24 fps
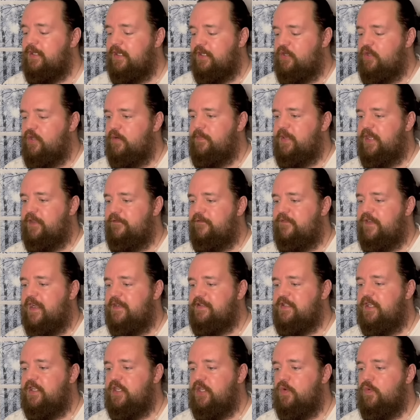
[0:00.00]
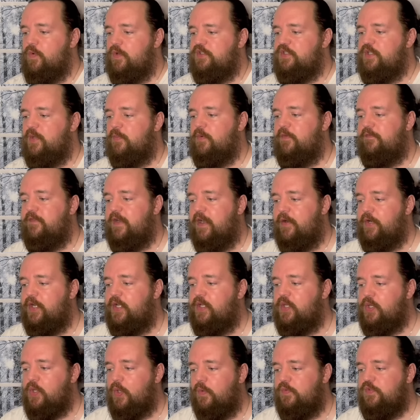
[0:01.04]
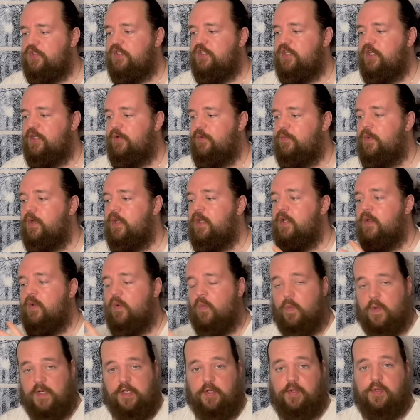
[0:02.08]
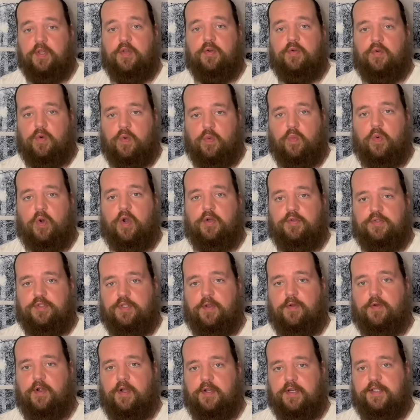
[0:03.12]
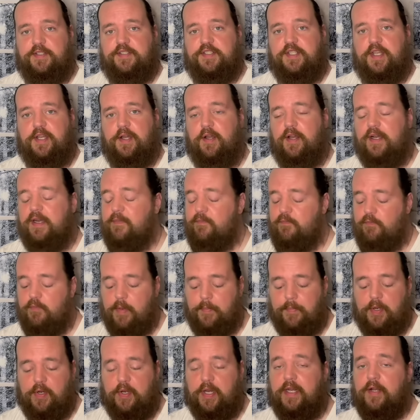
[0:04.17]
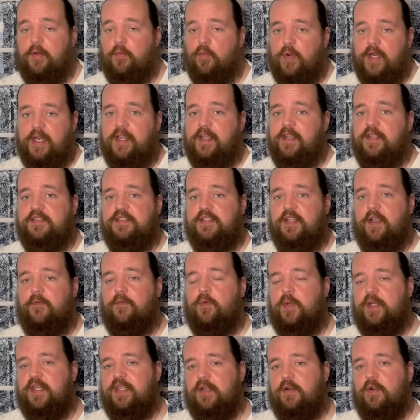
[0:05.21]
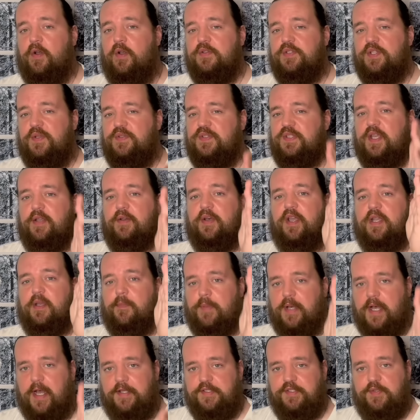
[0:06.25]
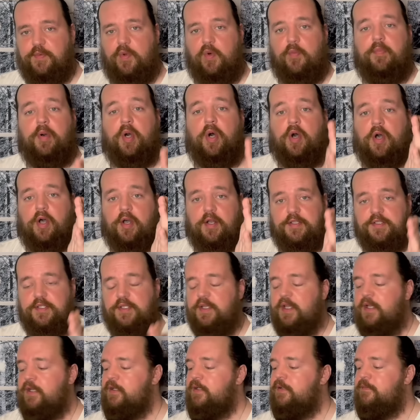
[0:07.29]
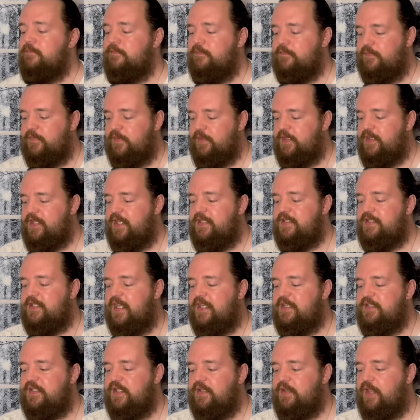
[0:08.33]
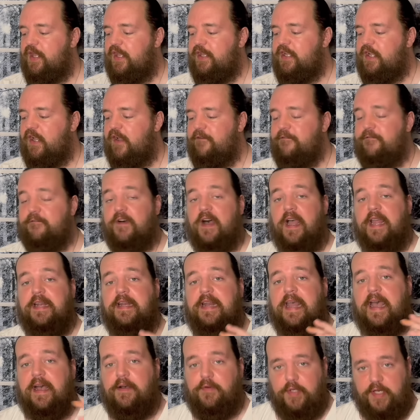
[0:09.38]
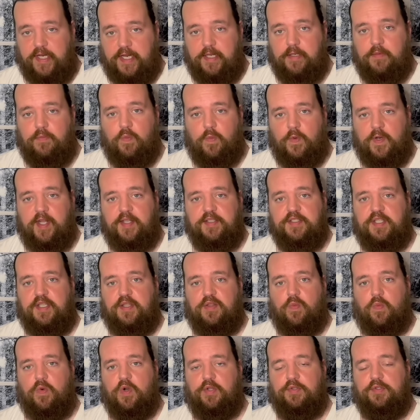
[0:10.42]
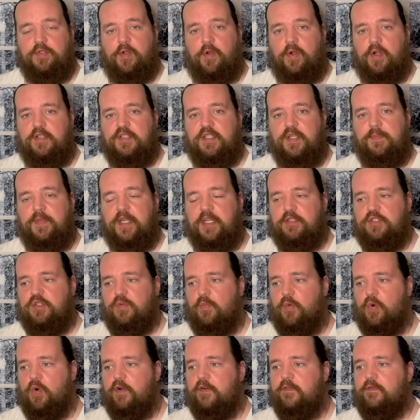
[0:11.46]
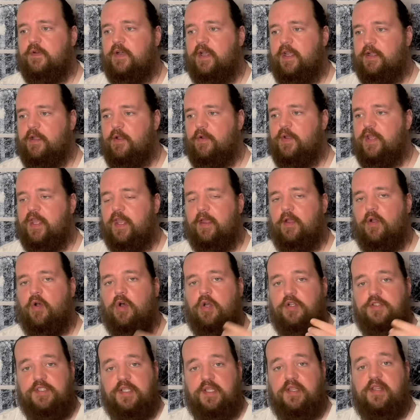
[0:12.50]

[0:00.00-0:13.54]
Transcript: could be affecting you or someone very close to you when the literal world card is here. And remember, in the reading itself, we did also see like a possible pause. This isn't like a finality. When I see the world card, to me, it's more of like, okay, on to